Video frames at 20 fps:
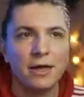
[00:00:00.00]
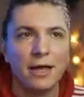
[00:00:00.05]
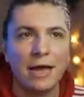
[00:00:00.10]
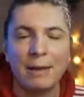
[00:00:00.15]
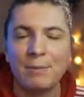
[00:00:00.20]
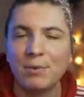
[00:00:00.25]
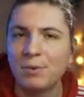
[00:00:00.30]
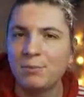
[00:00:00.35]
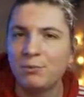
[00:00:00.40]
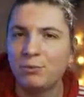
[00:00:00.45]

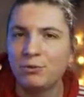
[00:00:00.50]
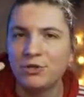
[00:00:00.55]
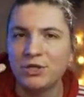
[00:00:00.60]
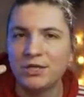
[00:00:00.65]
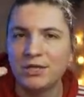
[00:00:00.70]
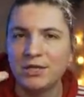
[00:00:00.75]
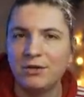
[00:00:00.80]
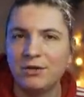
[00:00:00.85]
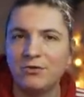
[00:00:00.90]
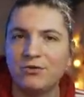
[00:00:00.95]
I'm gonna push
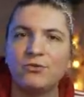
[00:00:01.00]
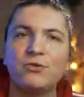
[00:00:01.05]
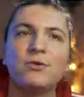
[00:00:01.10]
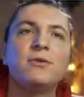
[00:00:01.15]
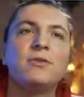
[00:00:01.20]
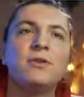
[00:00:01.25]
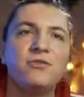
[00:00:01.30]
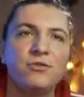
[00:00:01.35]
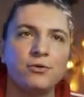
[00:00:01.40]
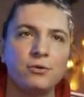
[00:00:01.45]
it into the
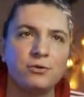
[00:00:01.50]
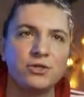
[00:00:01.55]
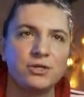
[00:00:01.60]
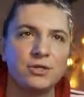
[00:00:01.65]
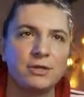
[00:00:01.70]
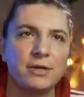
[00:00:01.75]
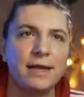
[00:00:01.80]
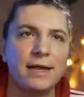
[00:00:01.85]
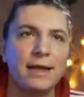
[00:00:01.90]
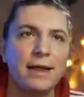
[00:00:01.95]

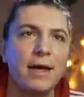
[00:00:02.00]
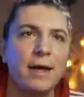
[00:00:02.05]
distortion and